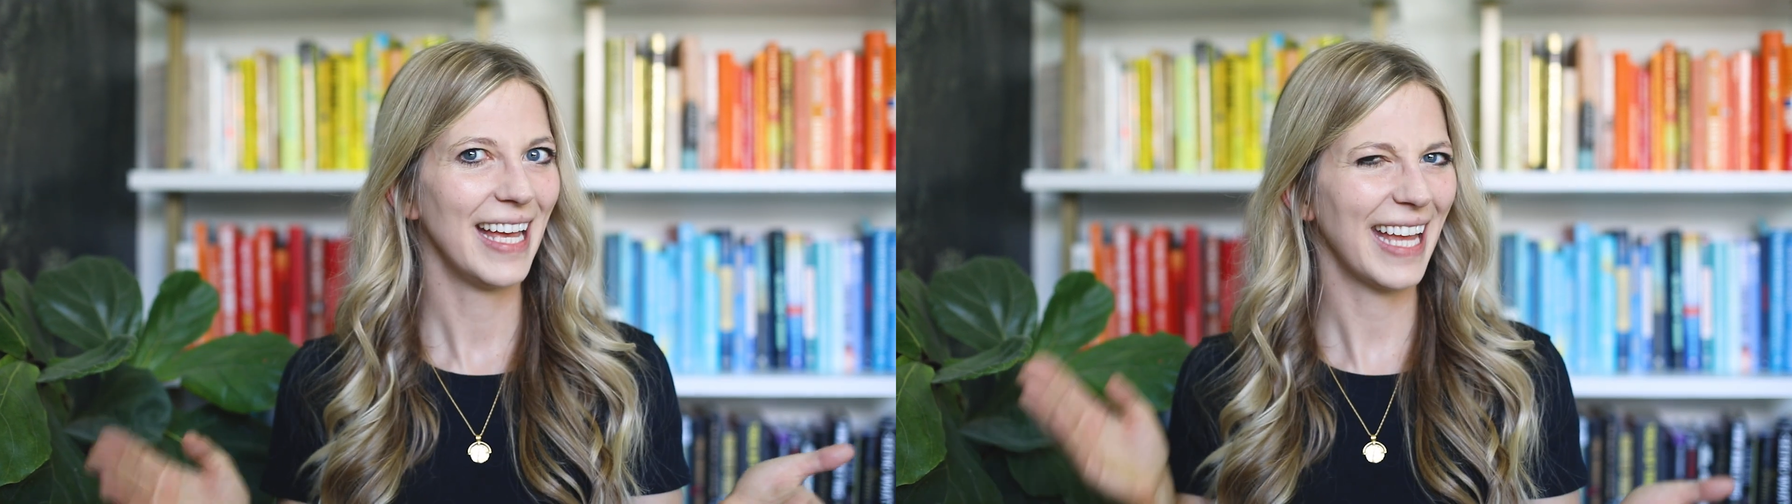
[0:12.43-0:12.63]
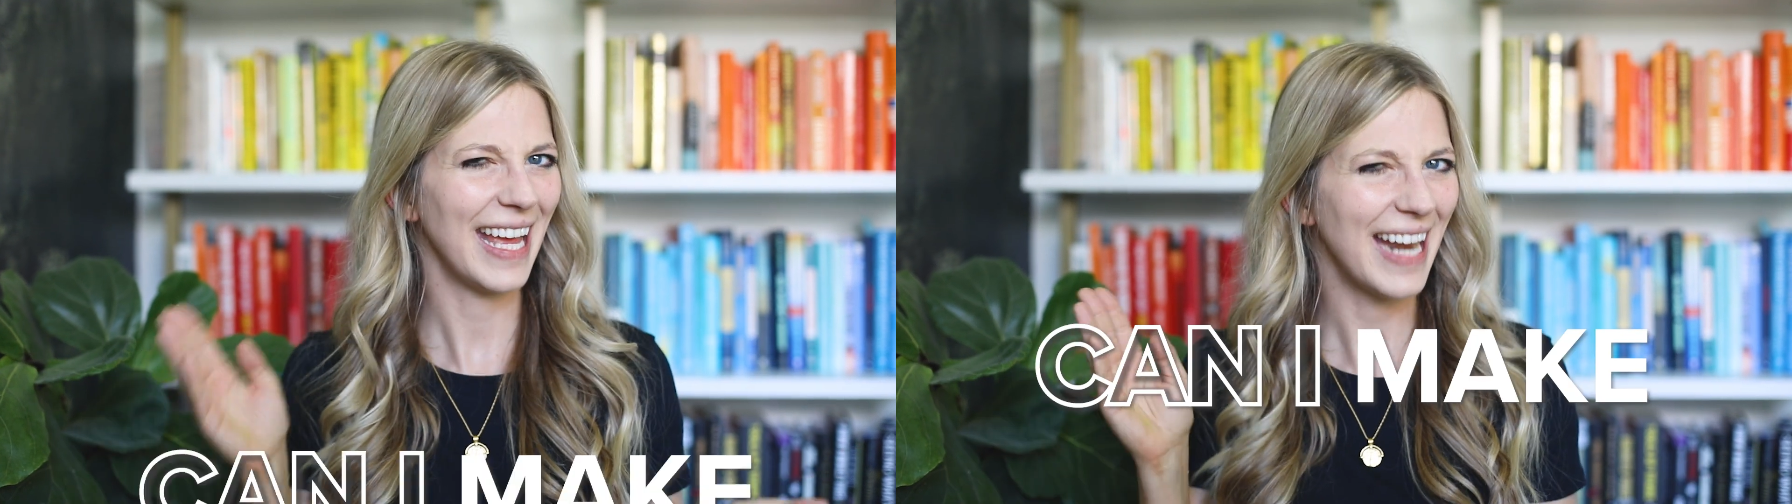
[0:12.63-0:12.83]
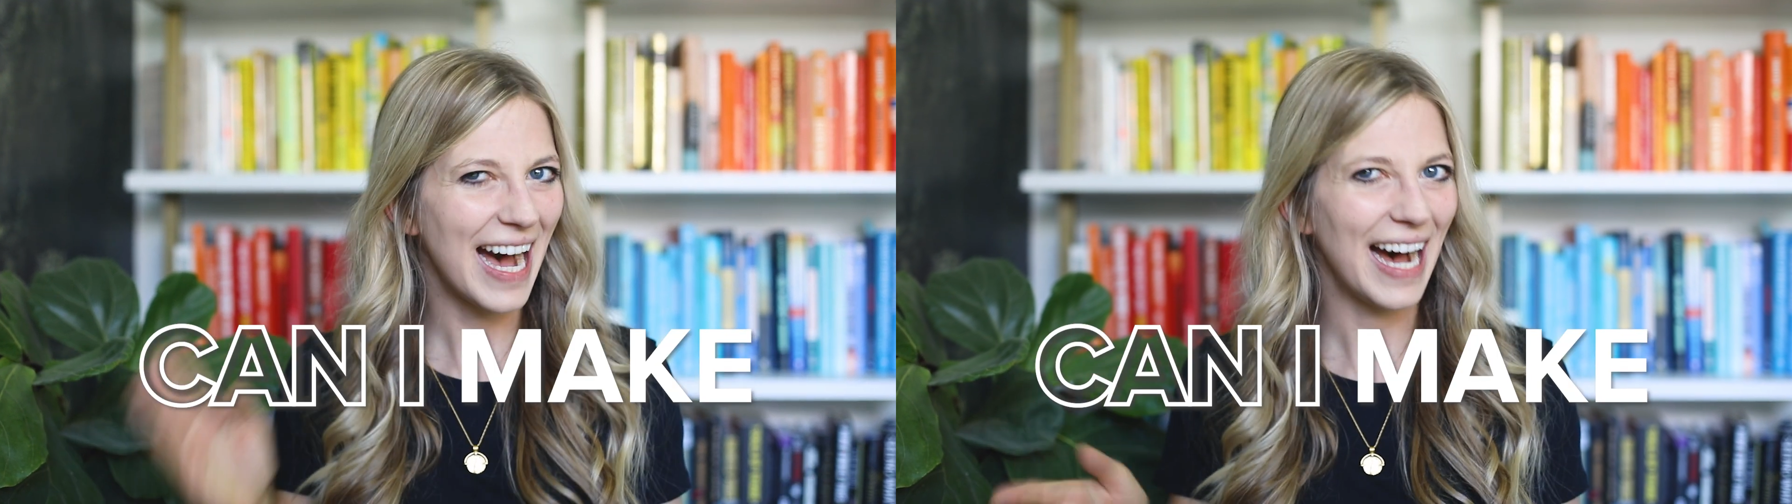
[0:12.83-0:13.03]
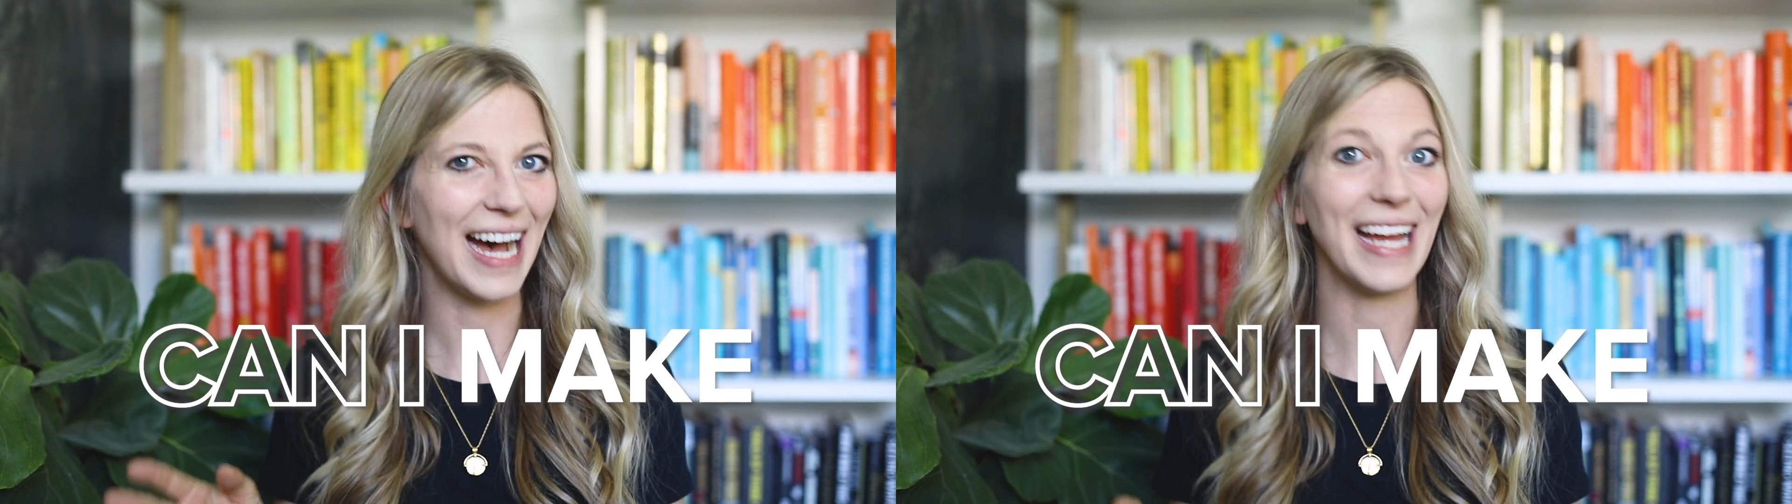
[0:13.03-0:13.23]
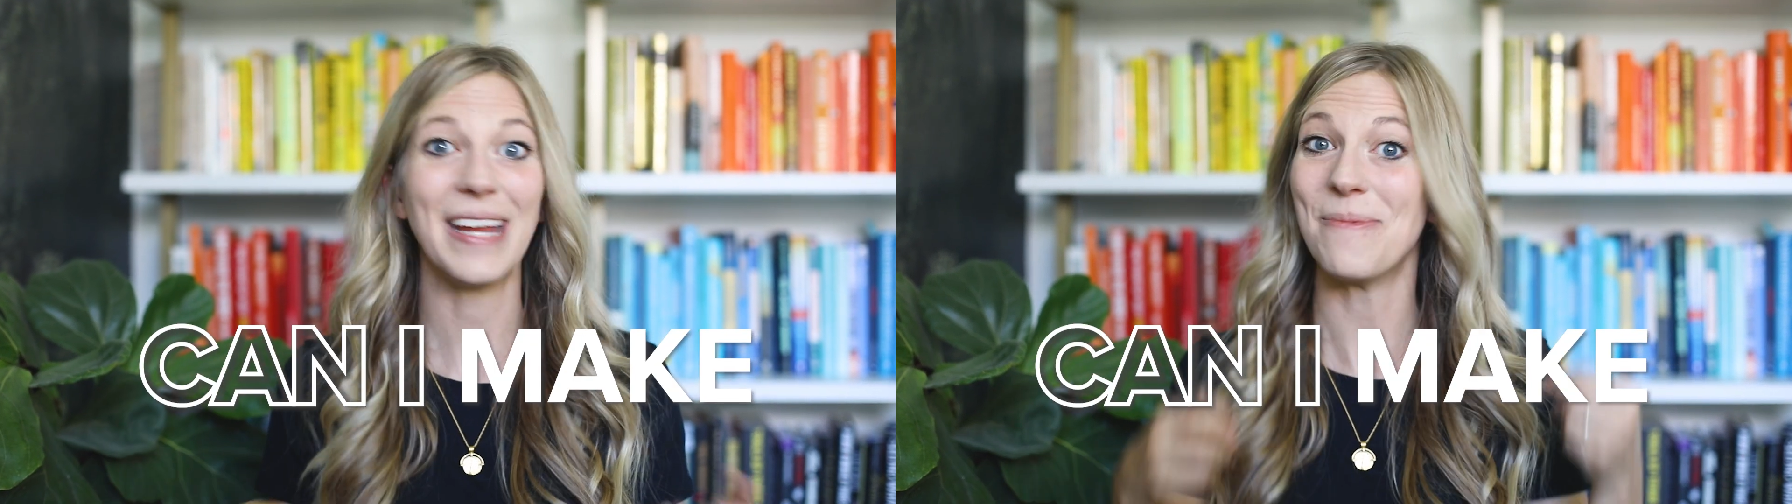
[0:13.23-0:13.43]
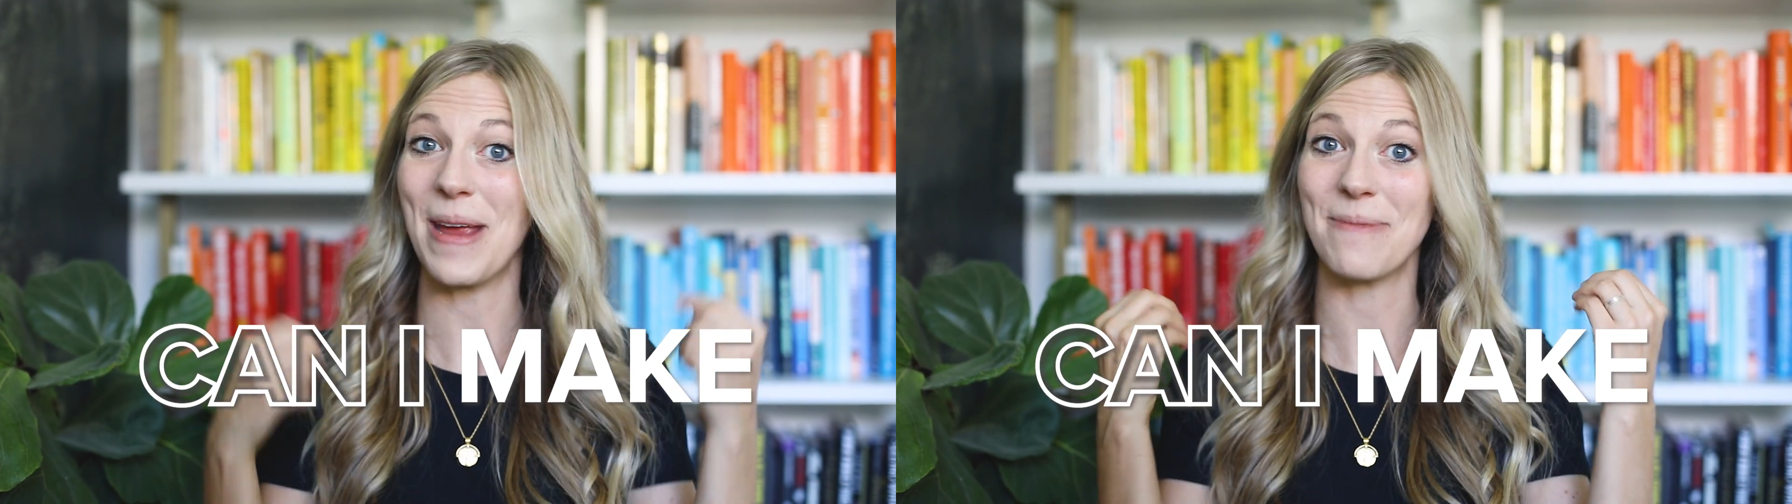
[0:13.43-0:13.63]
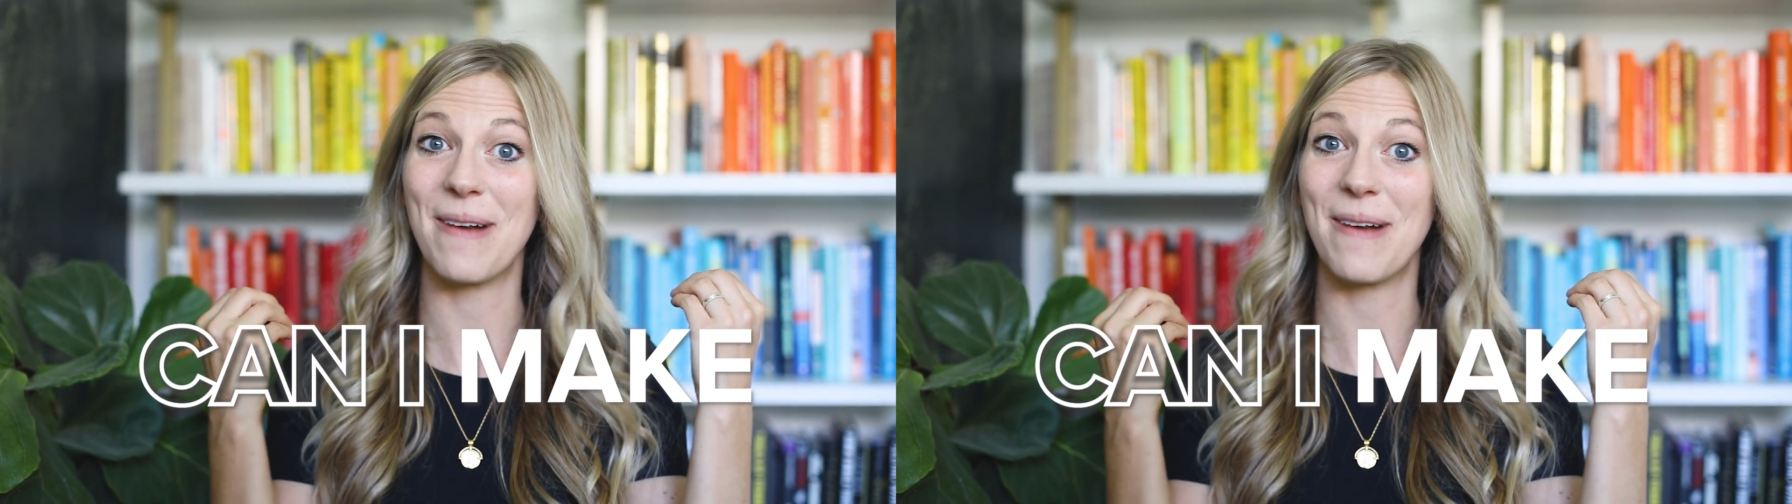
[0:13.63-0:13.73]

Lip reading: can I make